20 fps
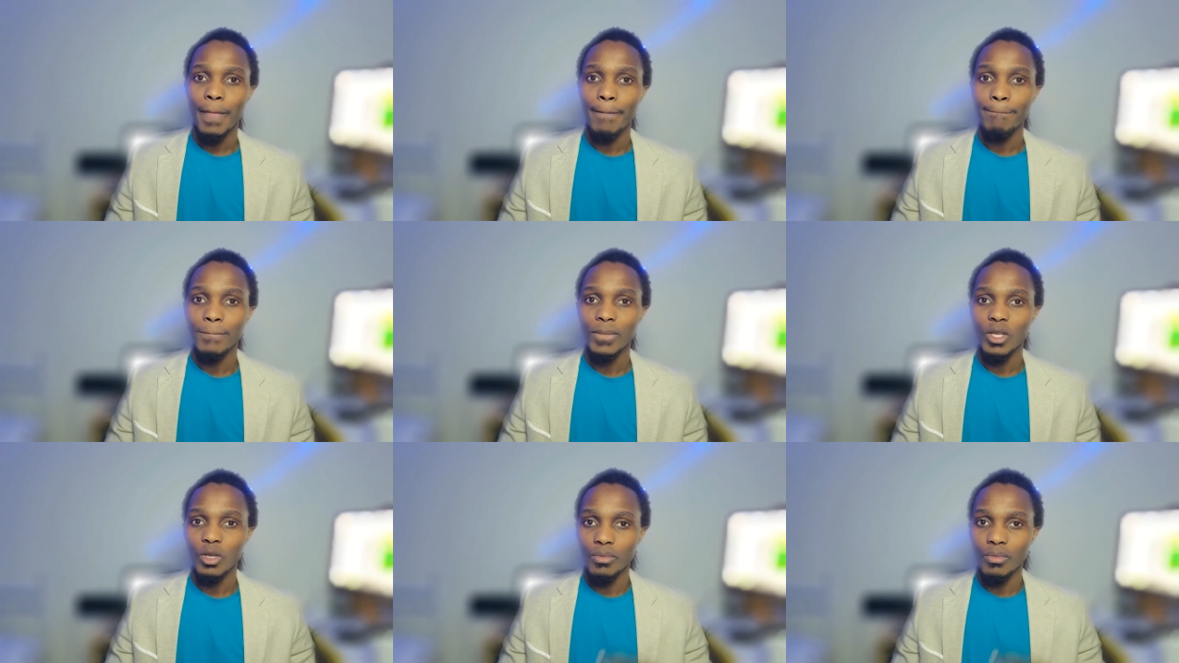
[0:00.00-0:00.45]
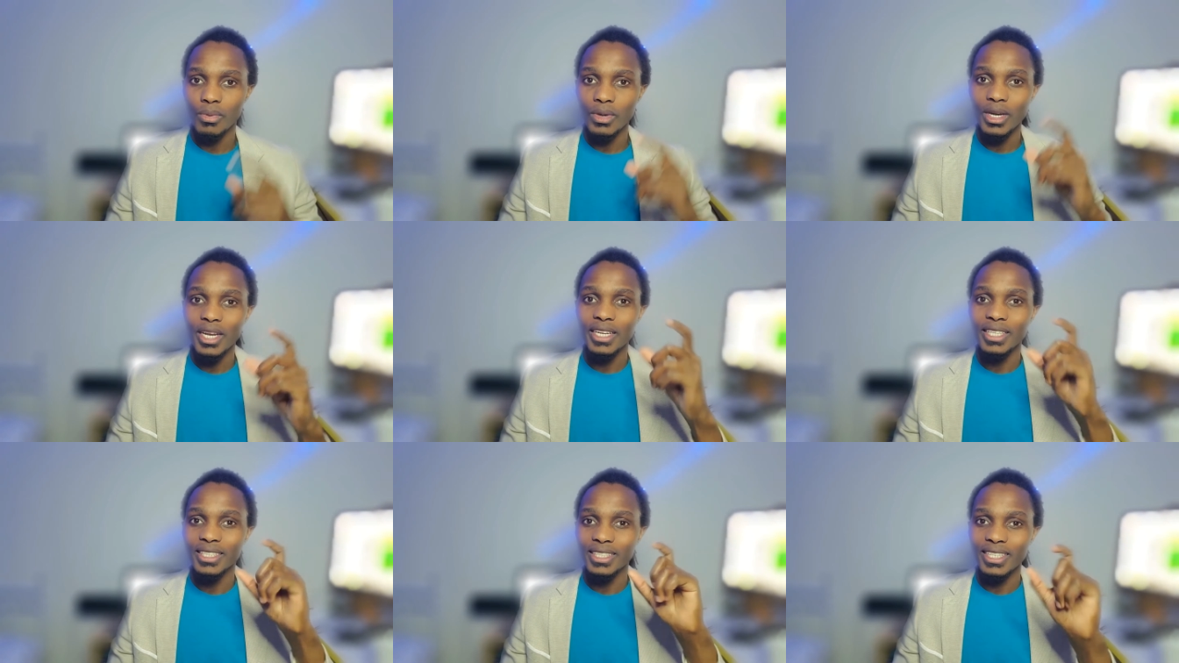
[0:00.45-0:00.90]
Your
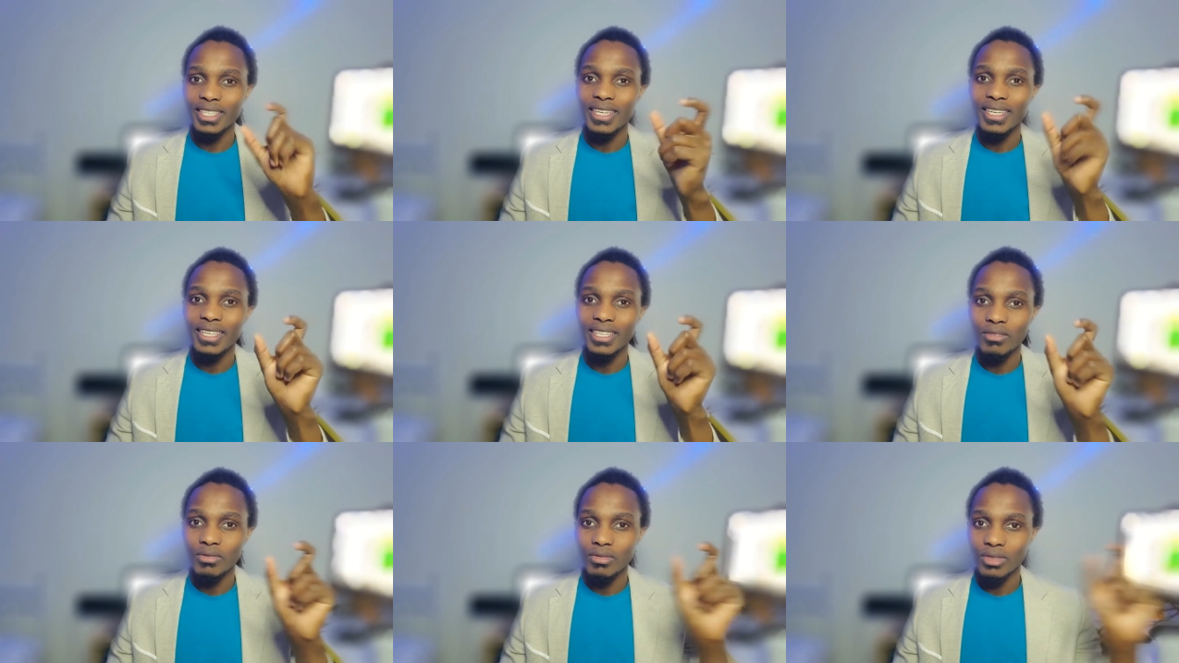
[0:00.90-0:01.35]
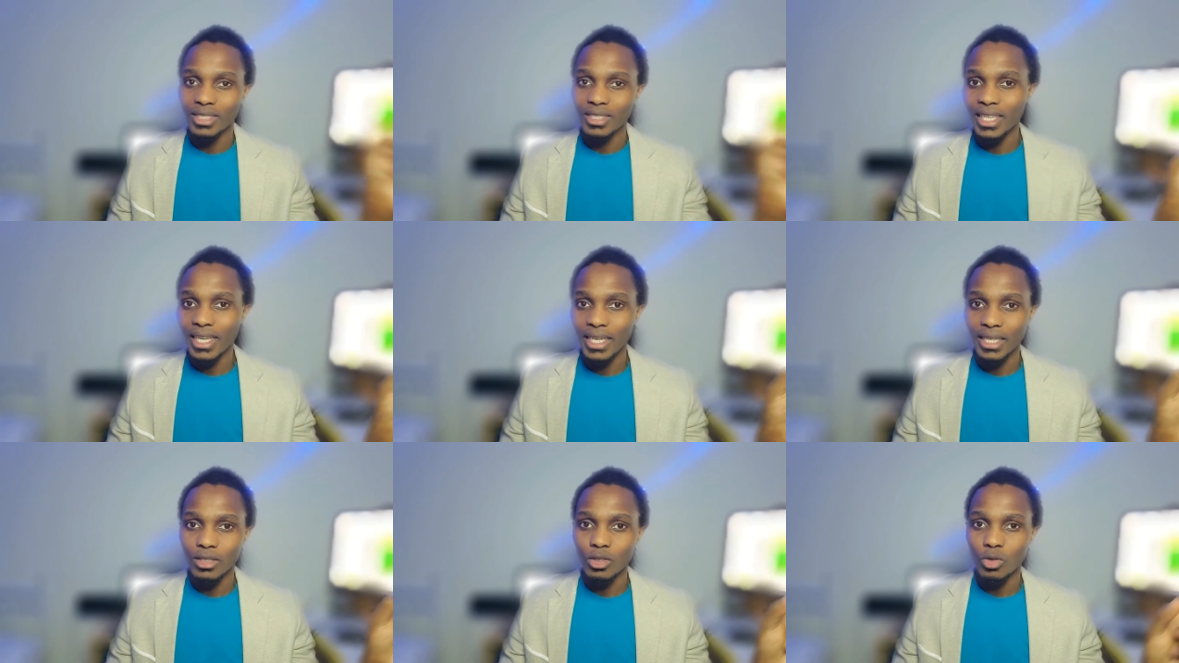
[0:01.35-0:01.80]
brain is in a different
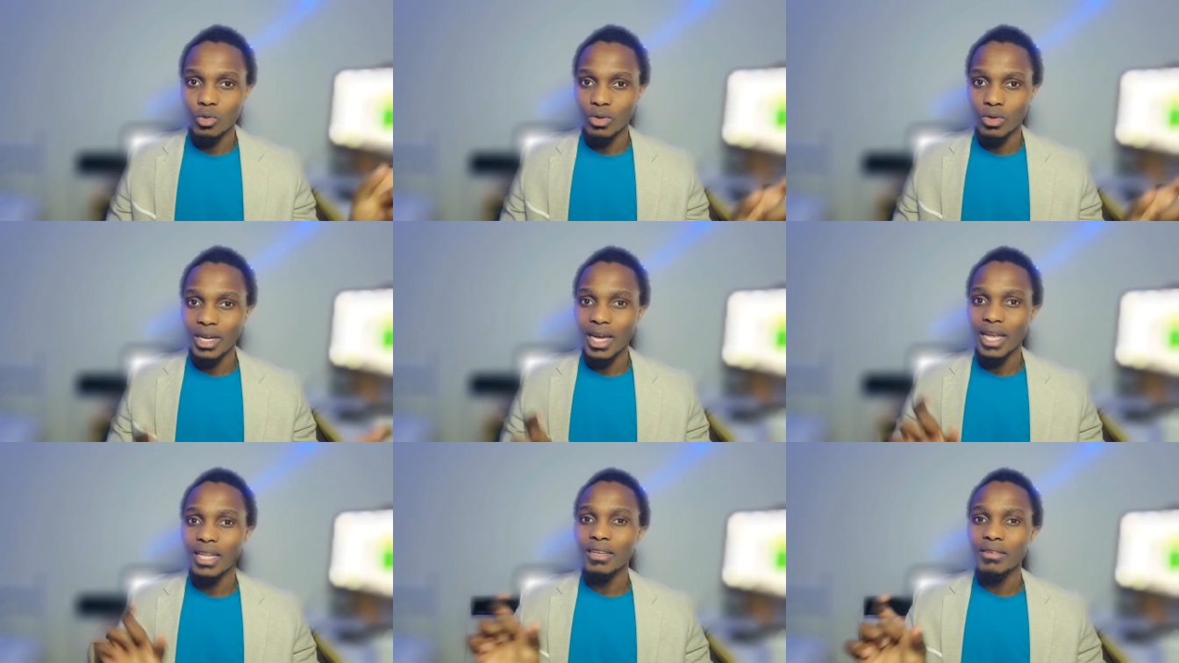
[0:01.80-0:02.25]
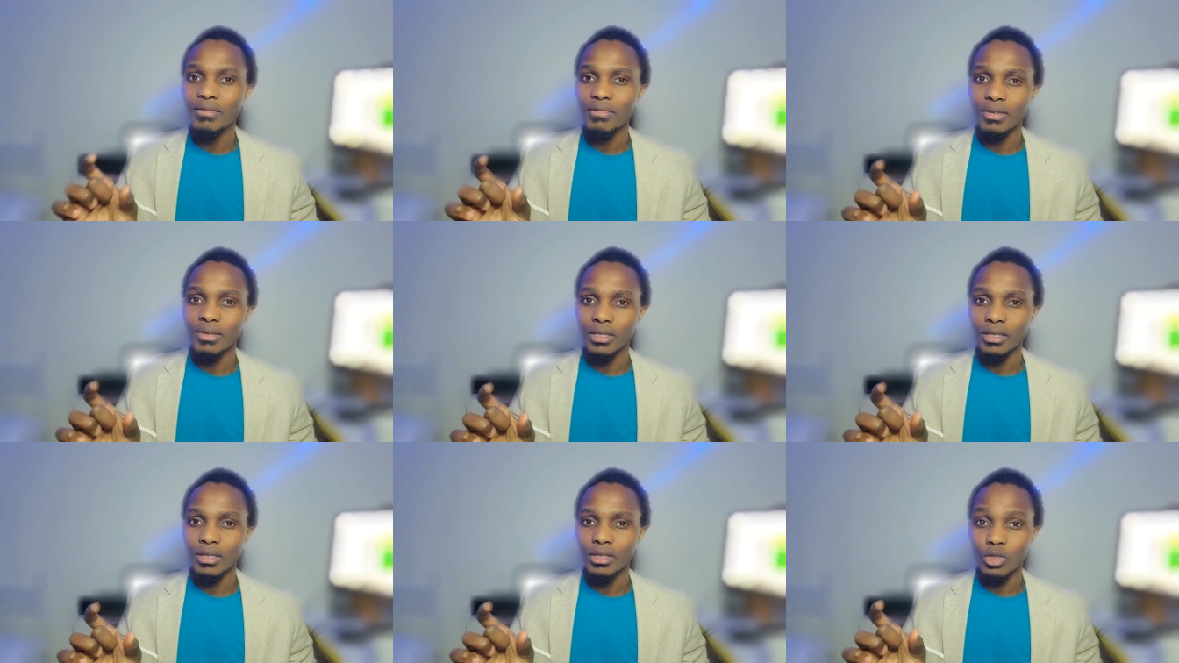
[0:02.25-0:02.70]
state. You are not
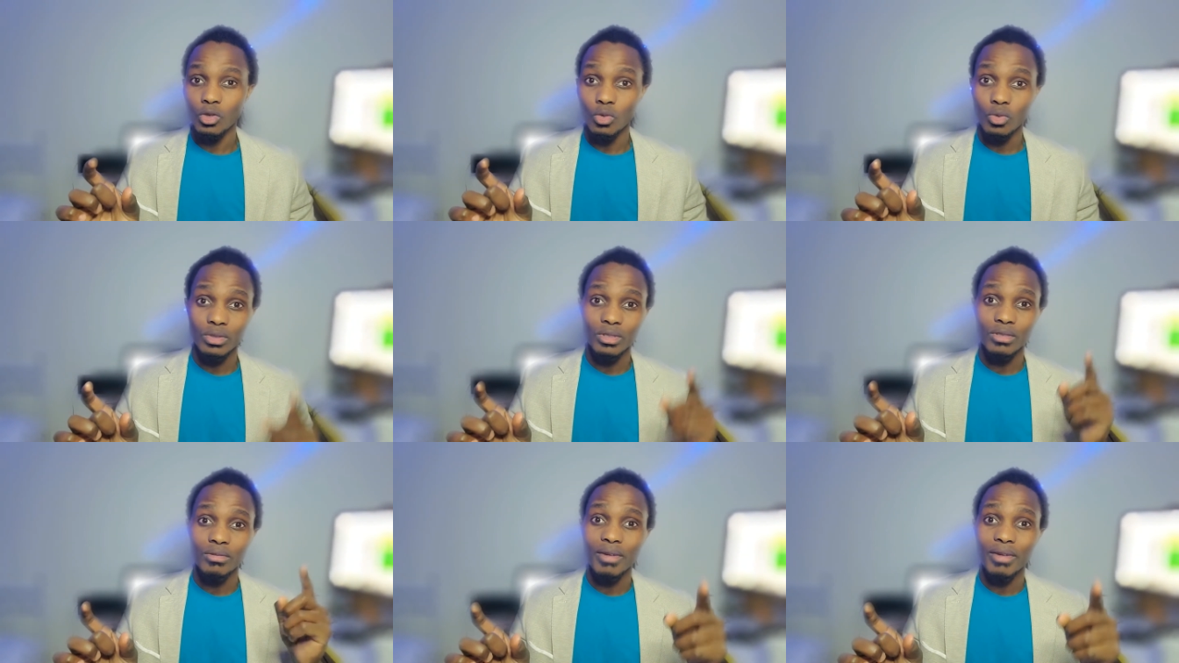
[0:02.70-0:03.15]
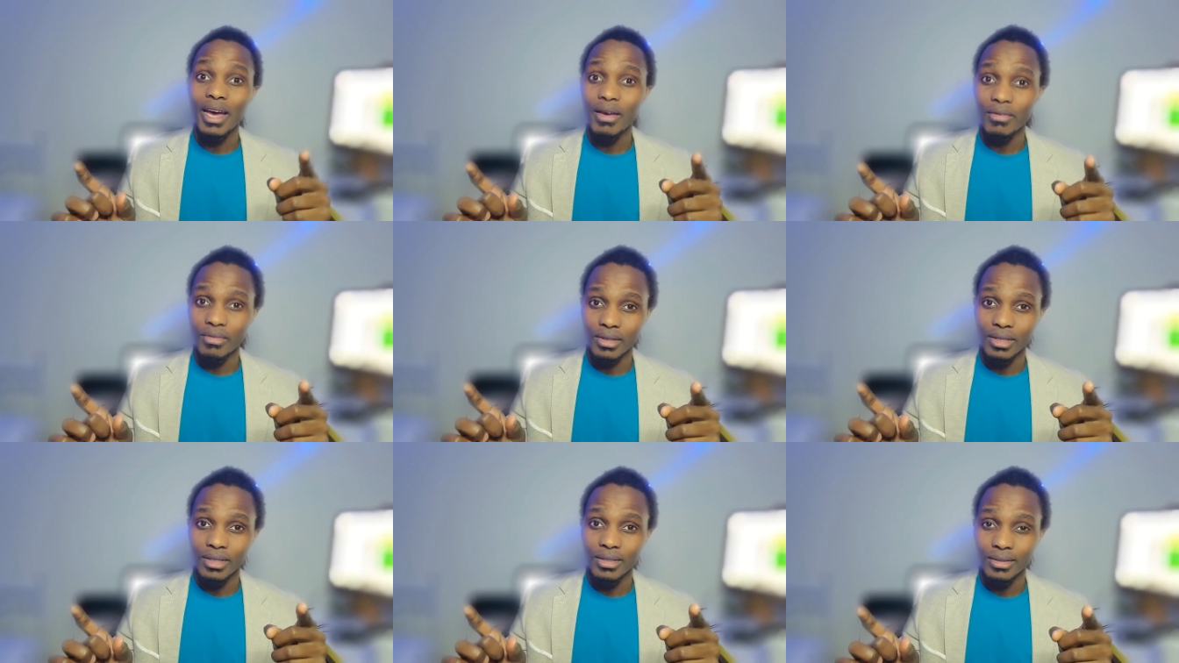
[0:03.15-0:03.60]
living. You are
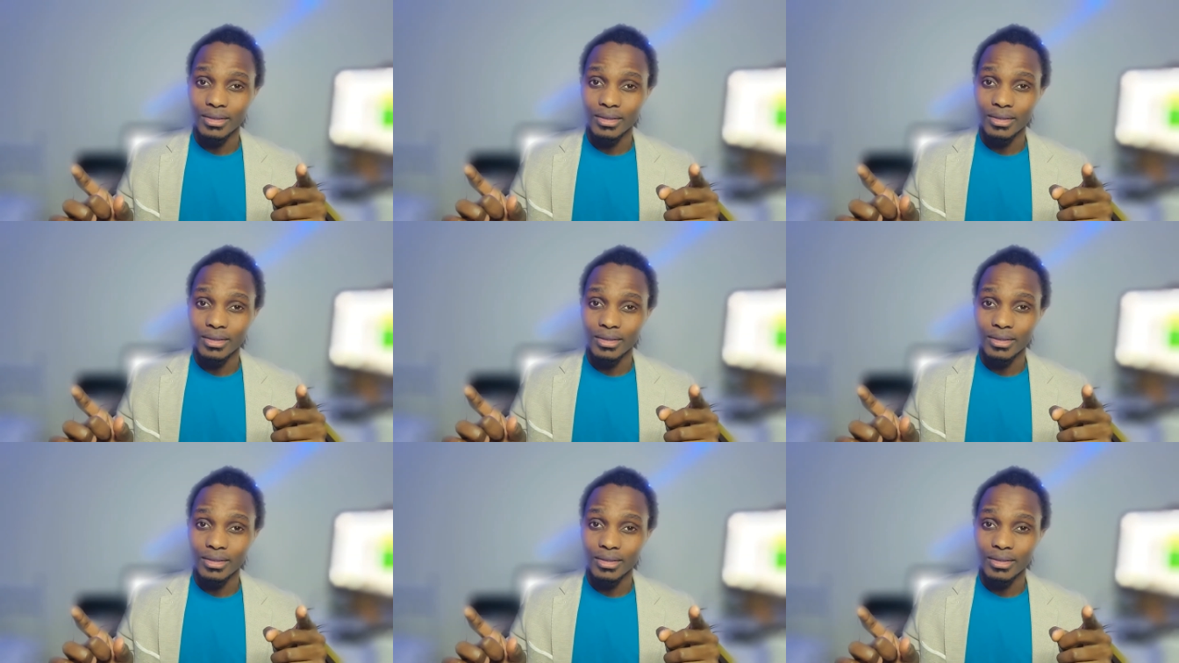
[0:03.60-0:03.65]
surviving.